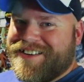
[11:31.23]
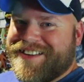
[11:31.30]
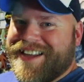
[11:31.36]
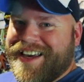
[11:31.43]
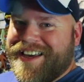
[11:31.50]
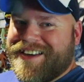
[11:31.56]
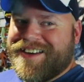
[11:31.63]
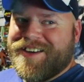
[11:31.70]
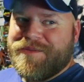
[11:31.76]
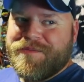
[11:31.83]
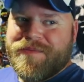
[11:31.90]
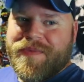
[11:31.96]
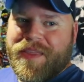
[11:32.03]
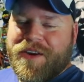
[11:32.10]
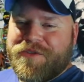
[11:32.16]
Like,
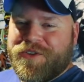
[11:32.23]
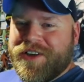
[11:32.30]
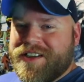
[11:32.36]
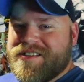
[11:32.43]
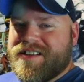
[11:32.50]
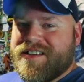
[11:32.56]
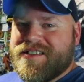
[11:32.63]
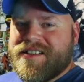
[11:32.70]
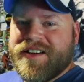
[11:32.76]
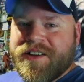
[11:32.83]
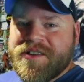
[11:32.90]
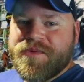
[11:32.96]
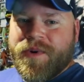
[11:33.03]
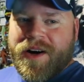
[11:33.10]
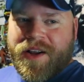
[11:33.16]
for instance,
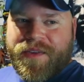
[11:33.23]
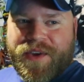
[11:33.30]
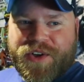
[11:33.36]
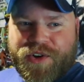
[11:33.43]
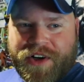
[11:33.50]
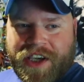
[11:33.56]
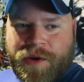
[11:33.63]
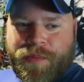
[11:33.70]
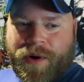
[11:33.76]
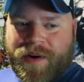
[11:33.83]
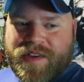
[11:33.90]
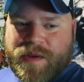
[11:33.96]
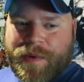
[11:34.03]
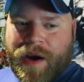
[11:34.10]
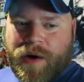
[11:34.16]
here's one of the tricky
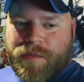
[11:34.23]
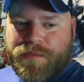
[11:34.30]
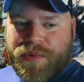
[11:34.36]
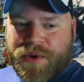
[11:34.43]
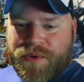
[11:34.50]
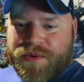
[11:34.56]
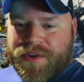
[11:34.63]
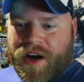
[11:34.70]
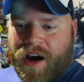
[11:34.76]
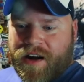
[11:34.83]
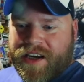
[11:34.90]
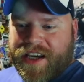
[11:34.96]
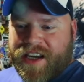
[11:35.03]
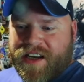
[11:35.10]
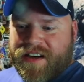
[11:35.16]
parts about
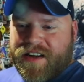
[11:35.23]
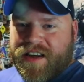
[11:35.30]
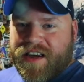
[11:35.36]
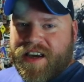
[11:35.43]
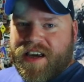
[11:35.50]
boondocking